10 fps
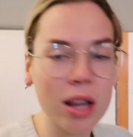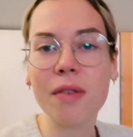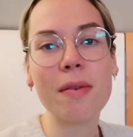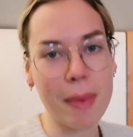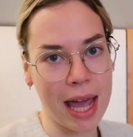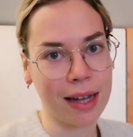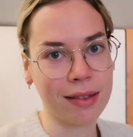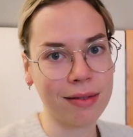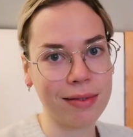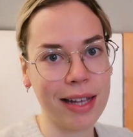all of the
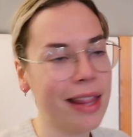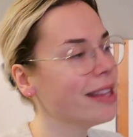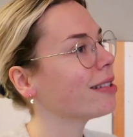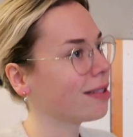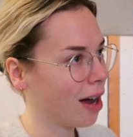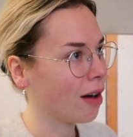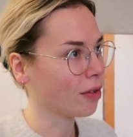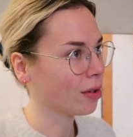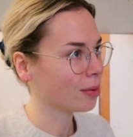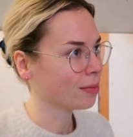man in this
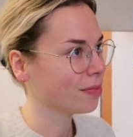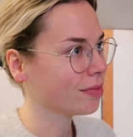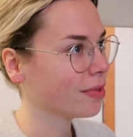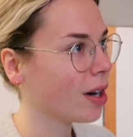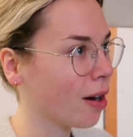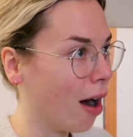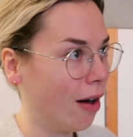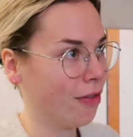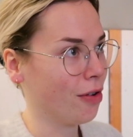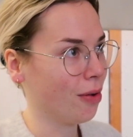novel are
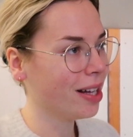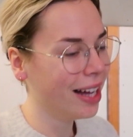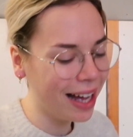awful